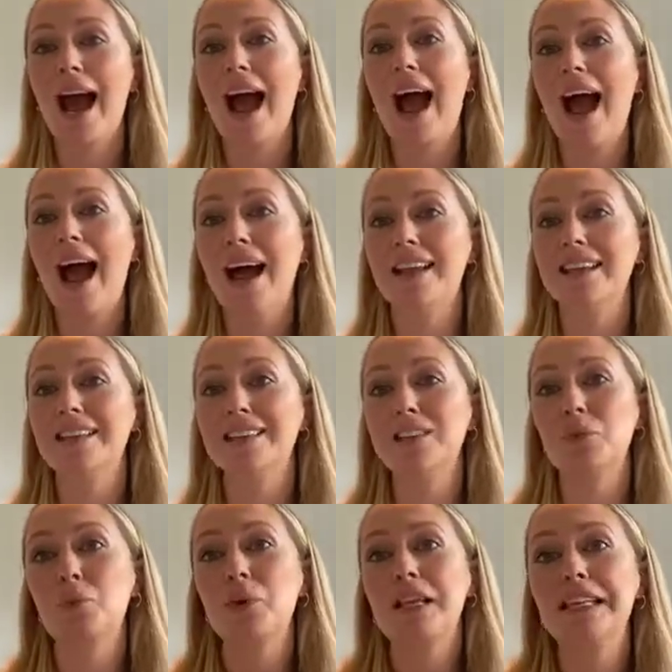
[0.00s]

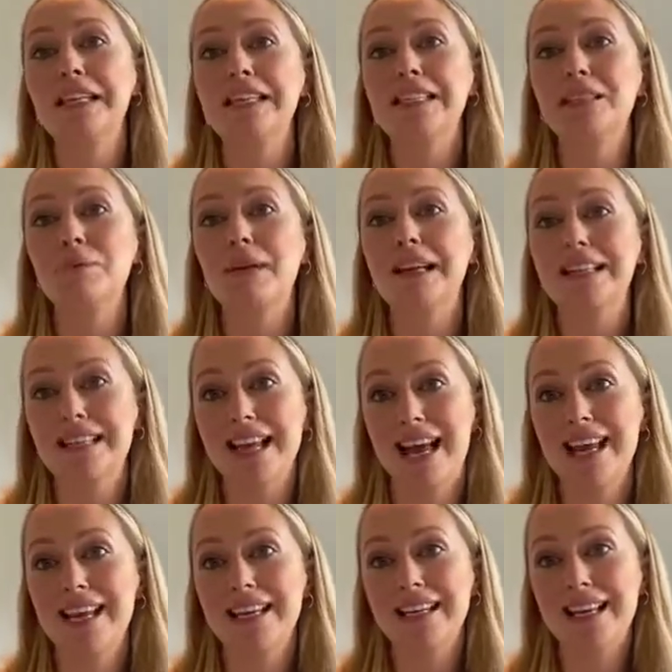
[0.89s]
and we need to
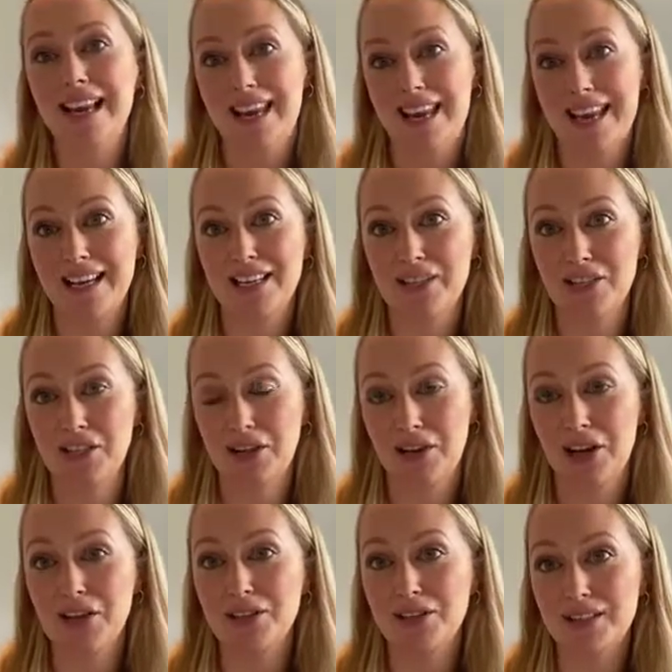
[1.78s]
maintain connection and
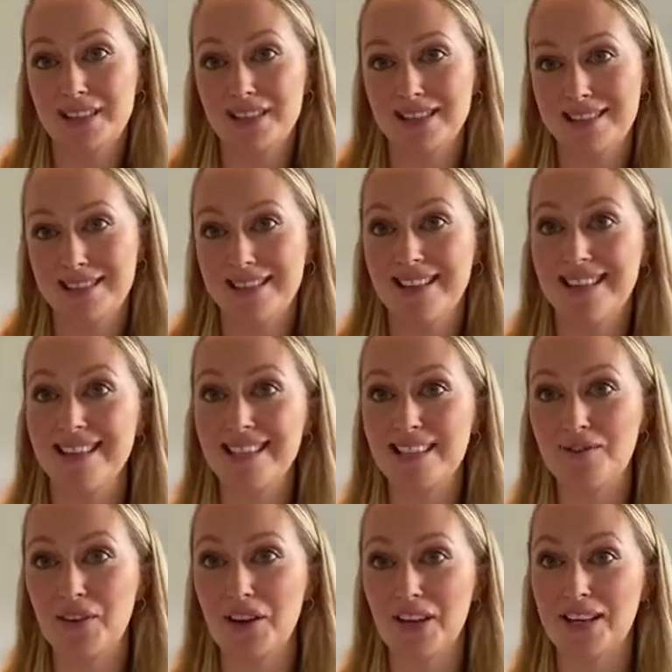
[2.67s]
closeness to
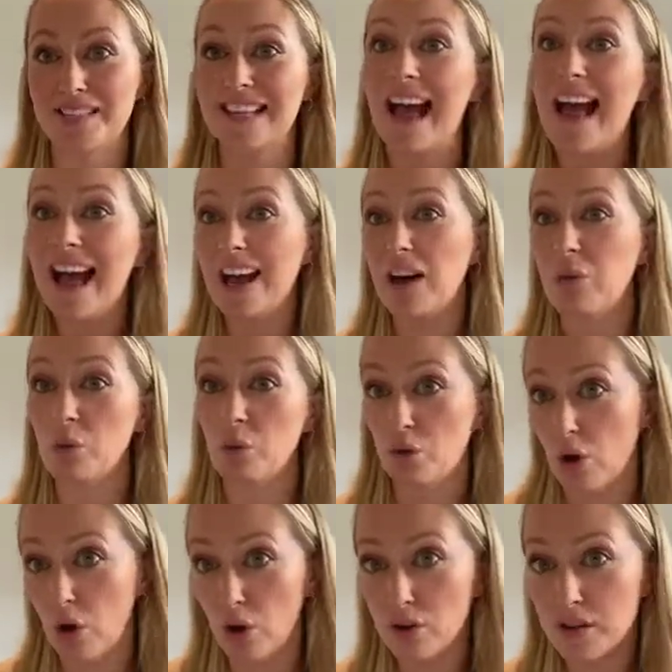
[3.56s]
these figures at all
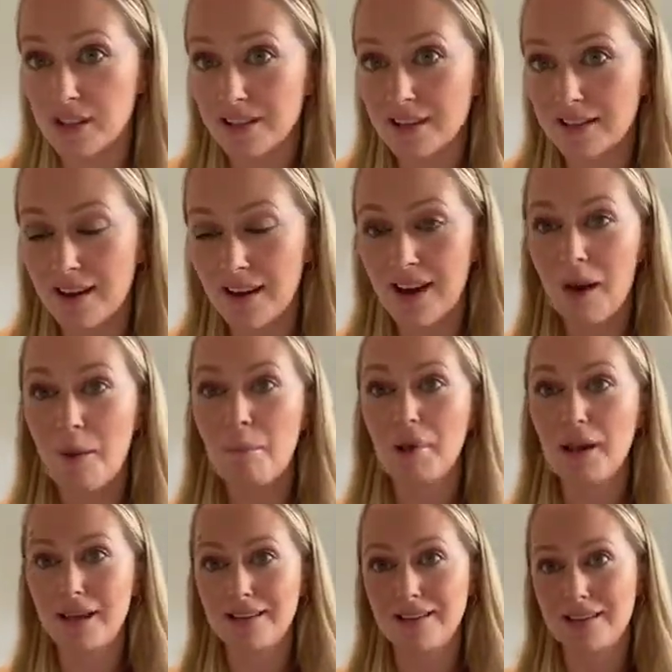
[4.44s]
cost
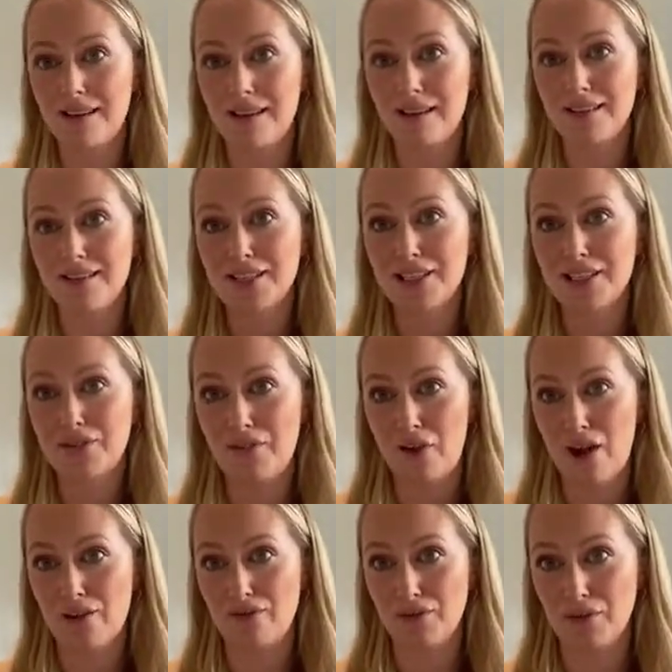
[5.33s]
because our
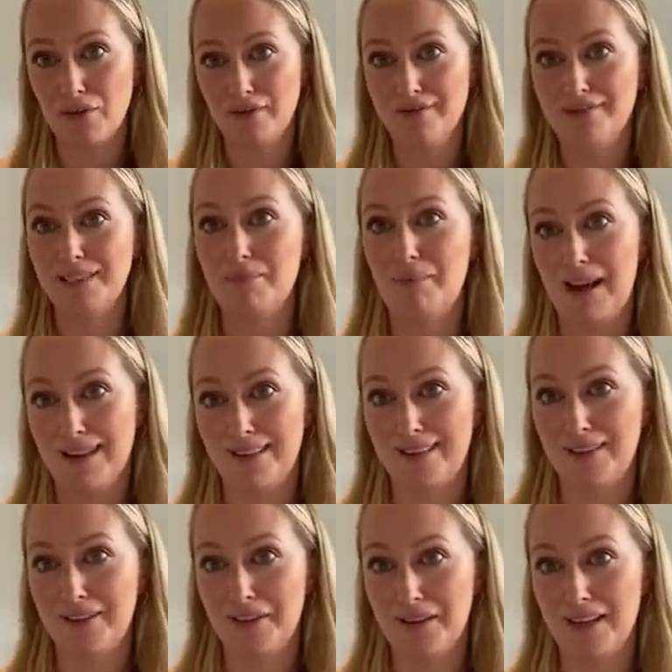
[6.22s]
survival
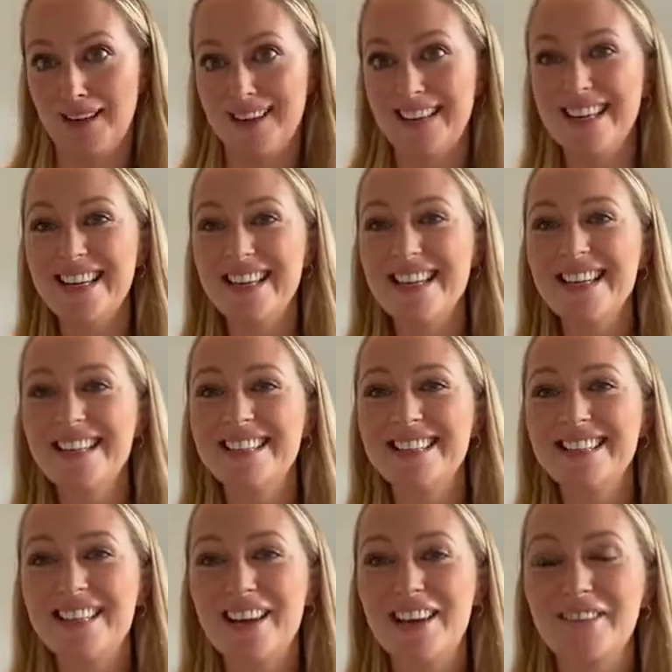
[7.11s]
depended on it.
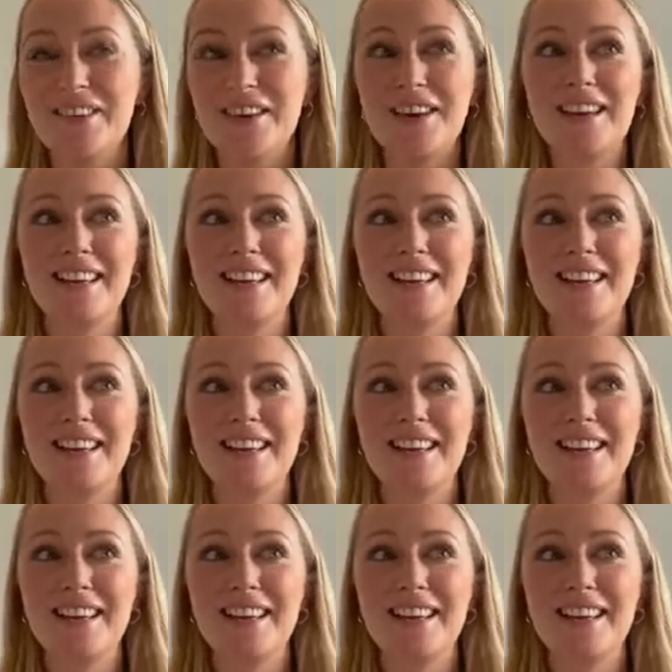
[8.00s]
So,